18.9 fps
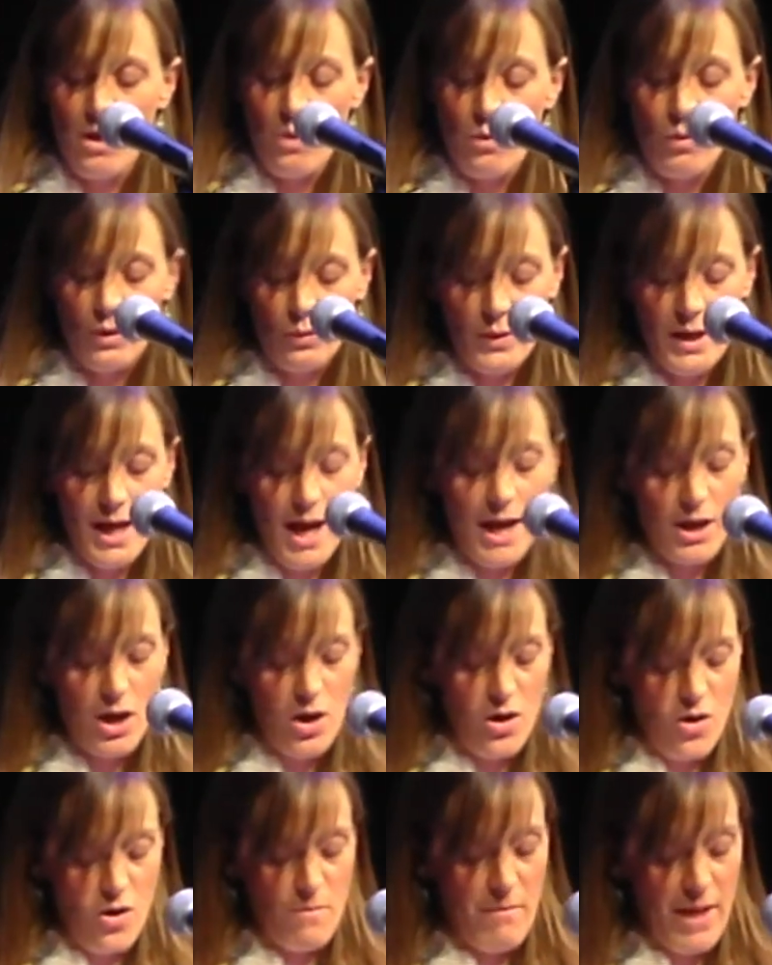When we got
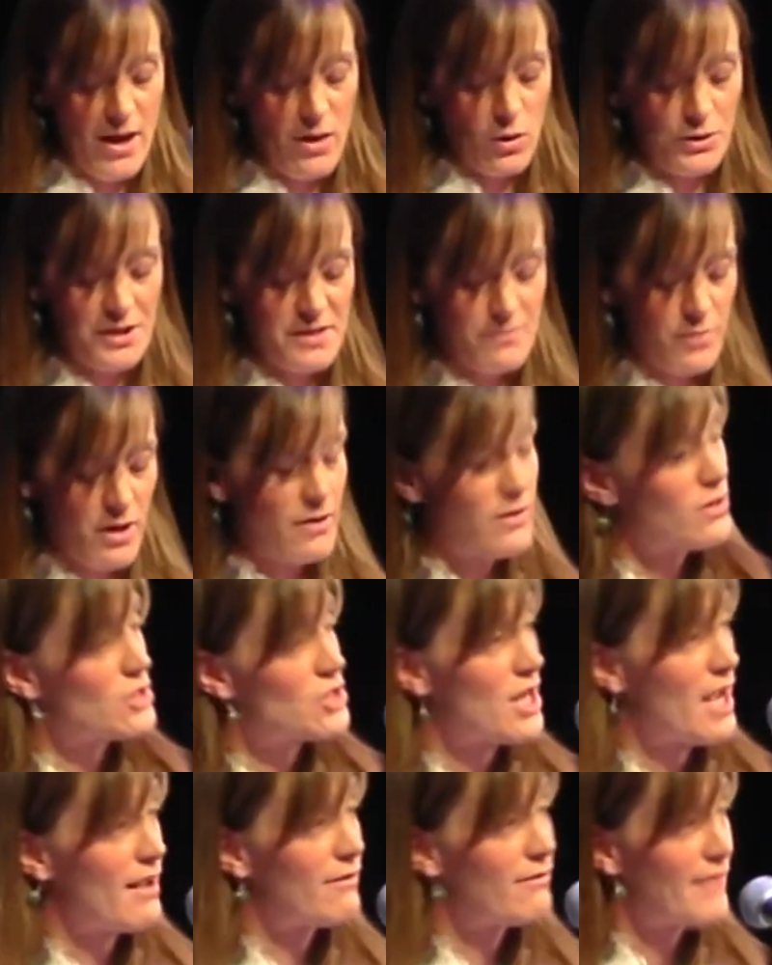home, my oldest brother
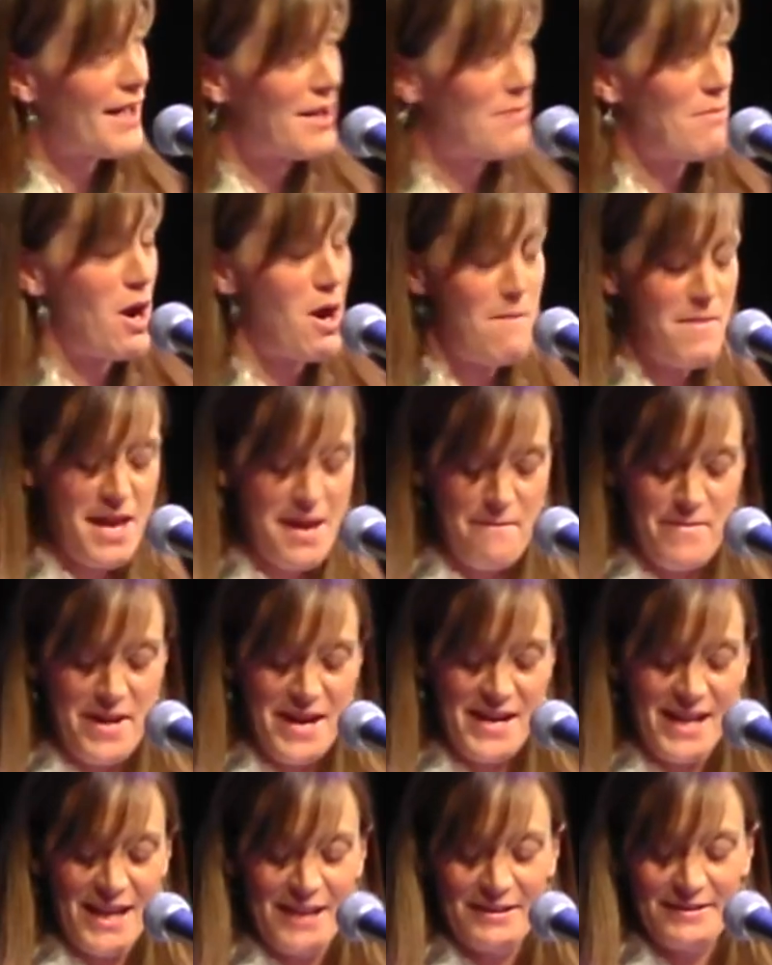Jeff had bought me a
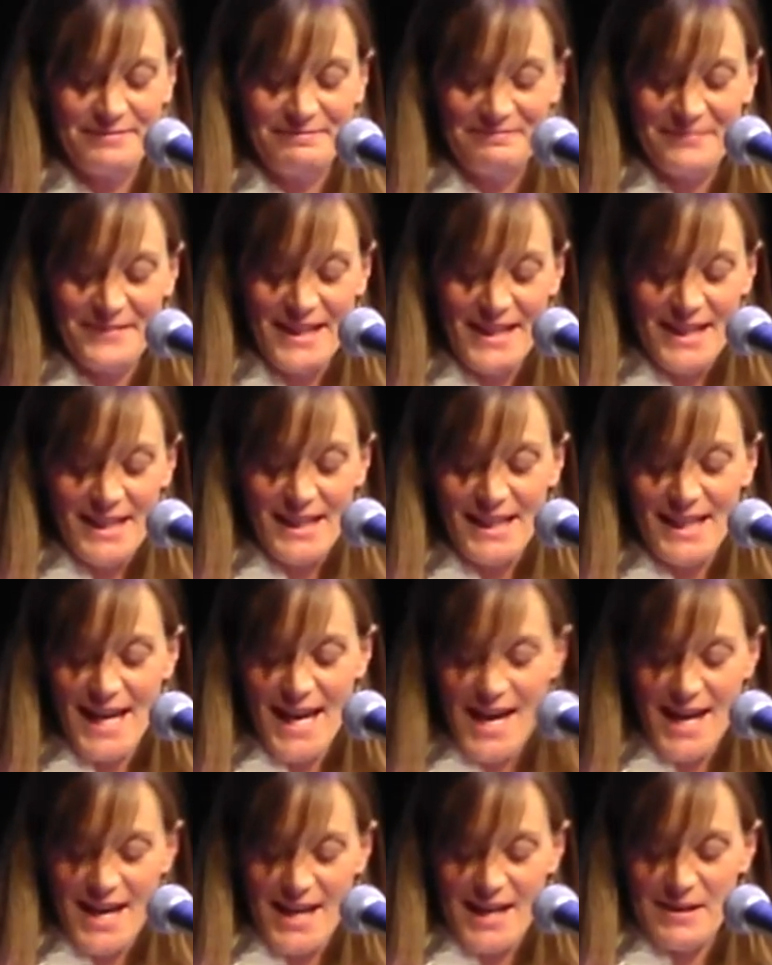bunny.
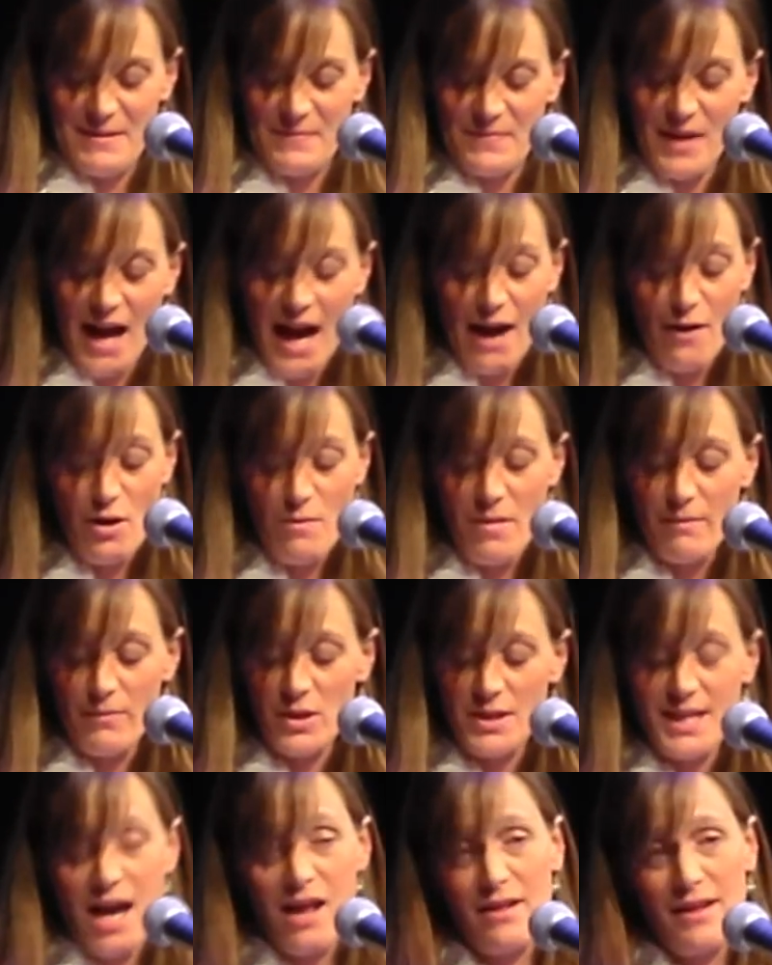Yay! I
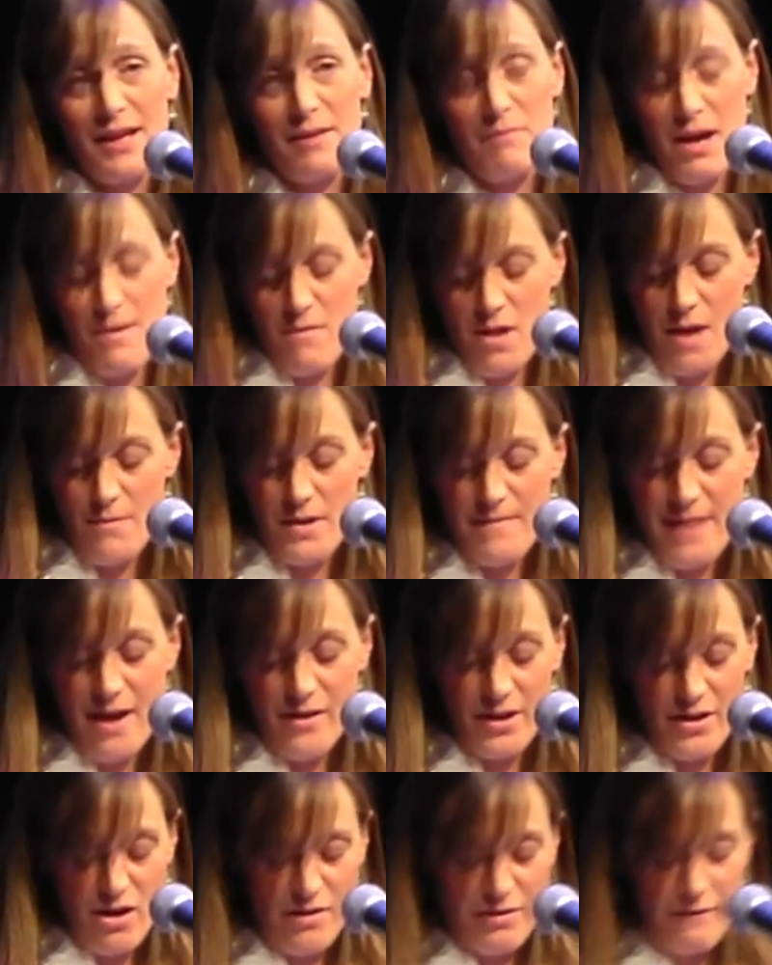remember telling my mom about
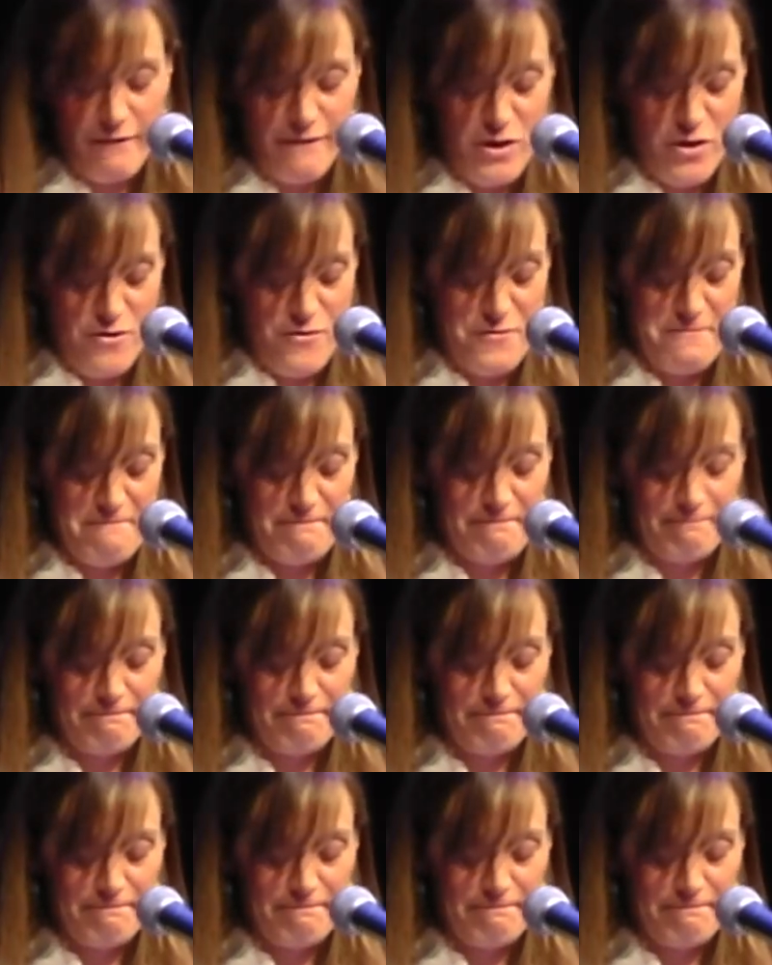it on the phone.